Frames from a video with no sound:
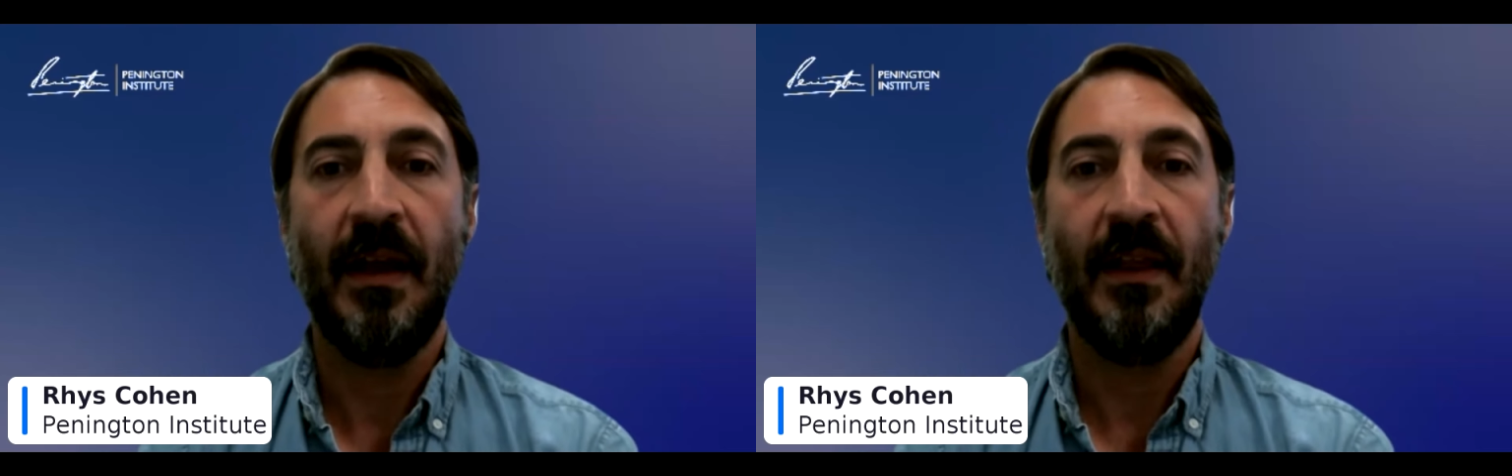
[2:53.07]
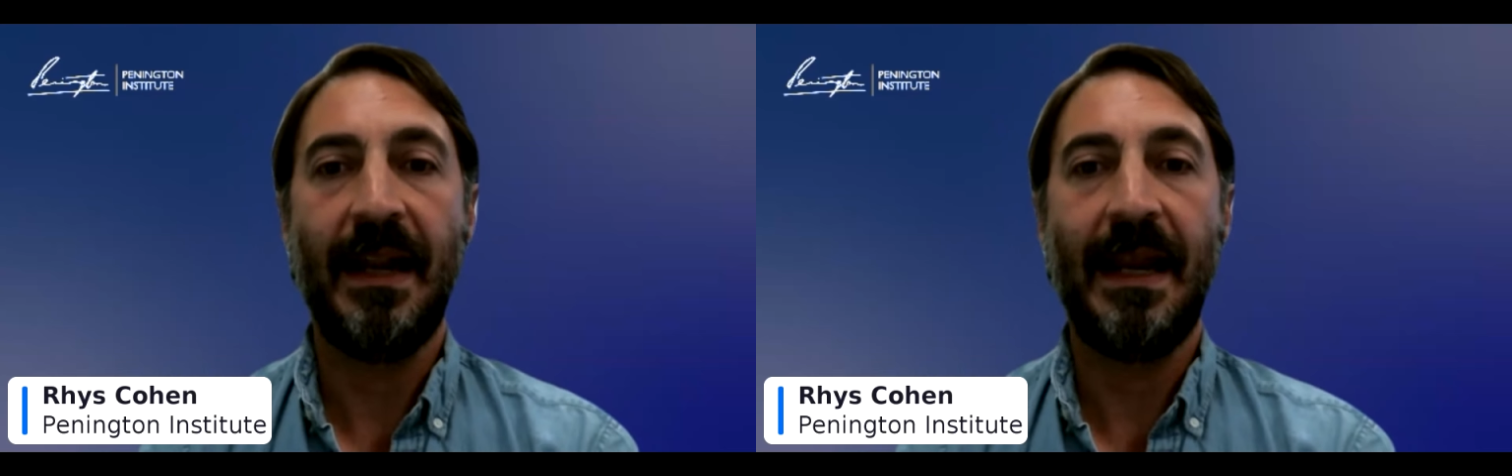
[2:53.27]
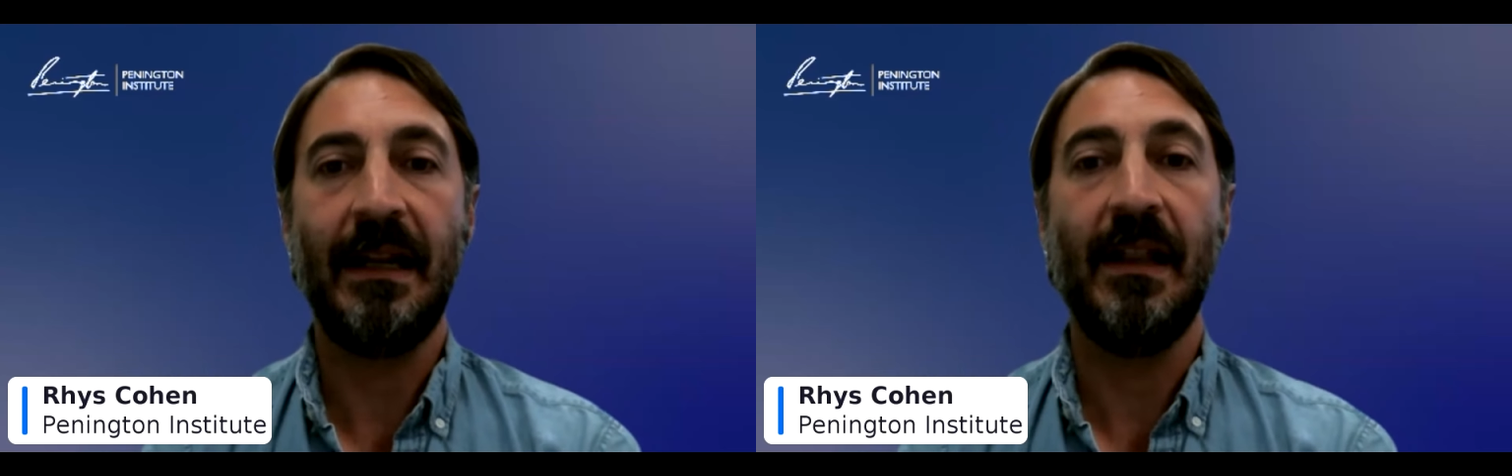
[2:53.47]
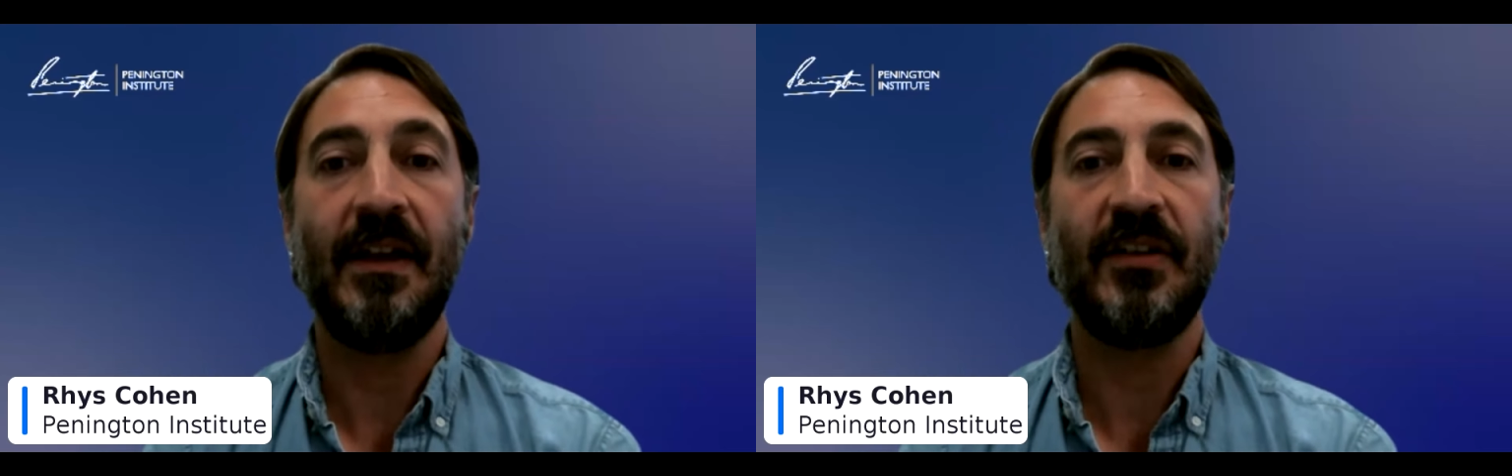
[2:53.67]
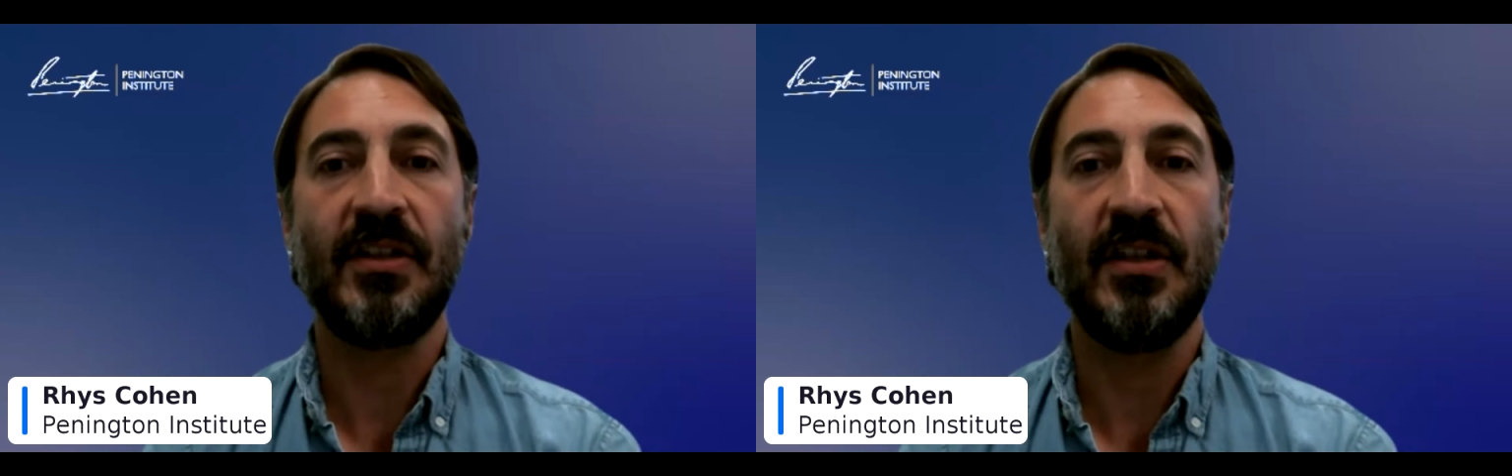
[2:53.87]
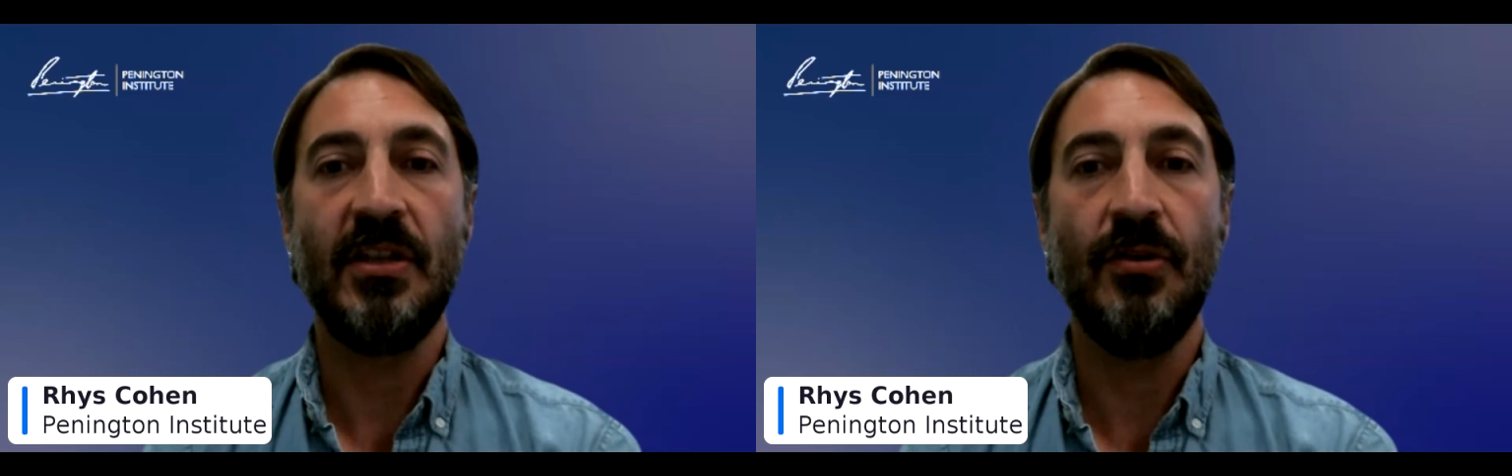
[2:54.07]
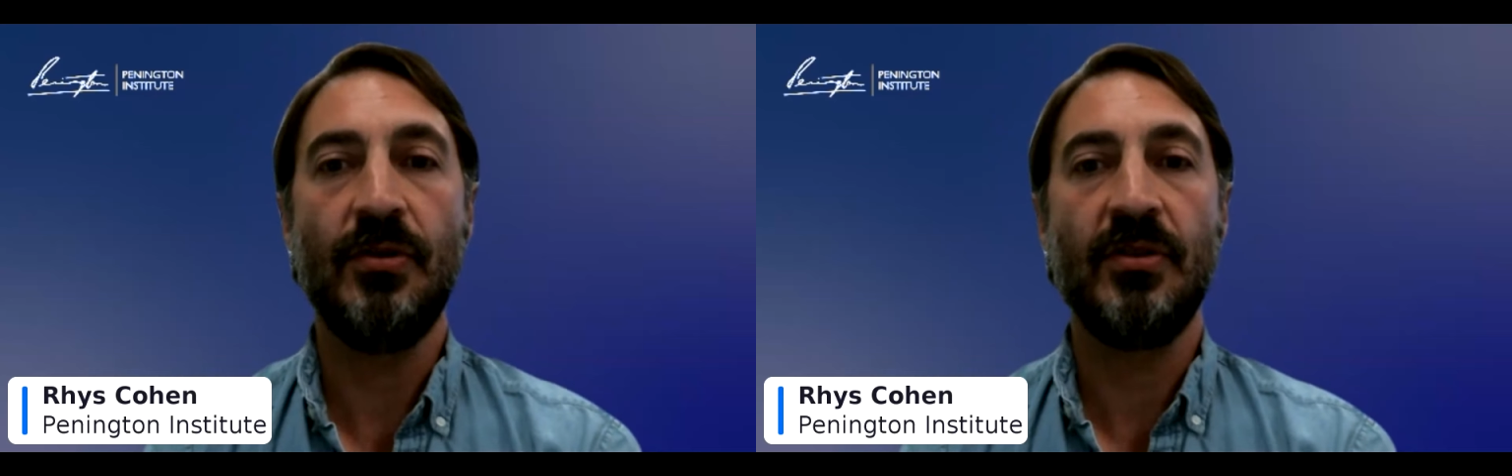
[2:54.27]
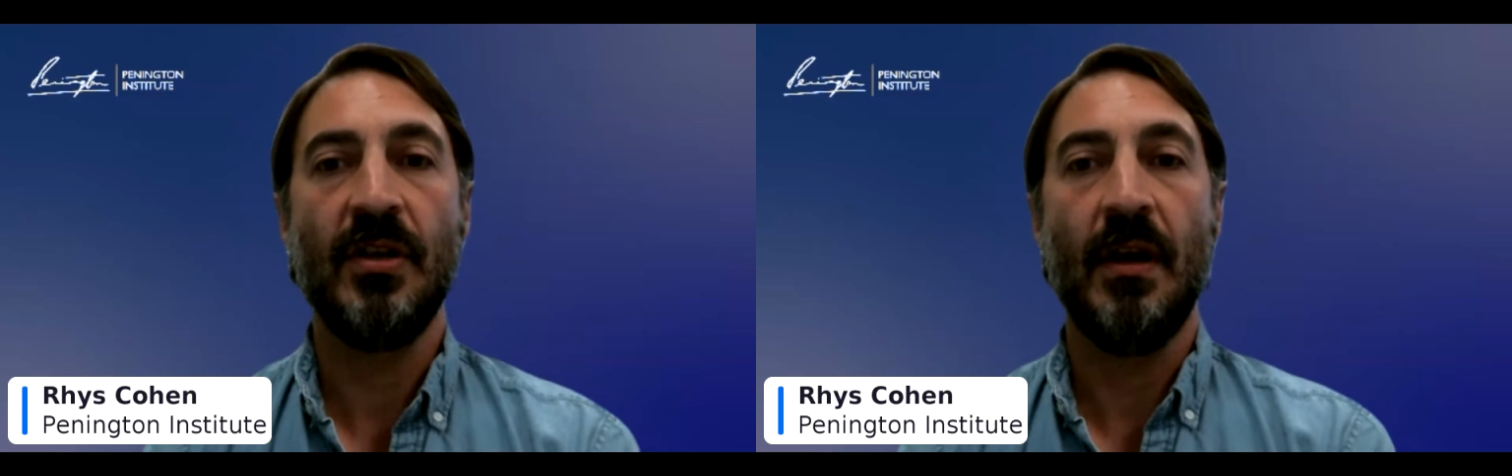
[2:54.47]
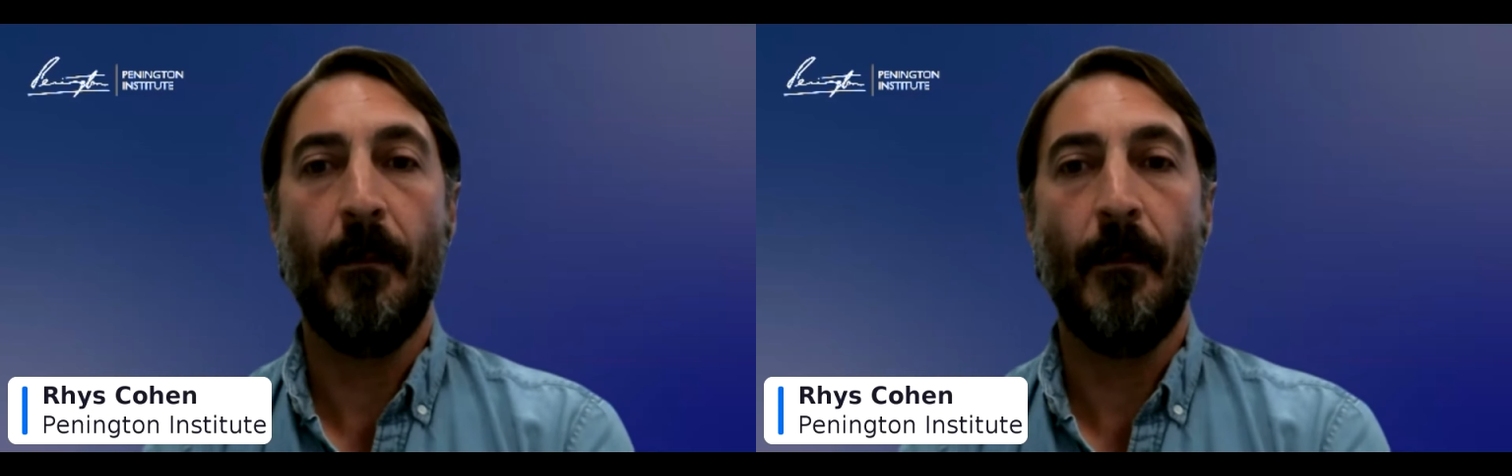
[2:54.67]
that analyzes the use,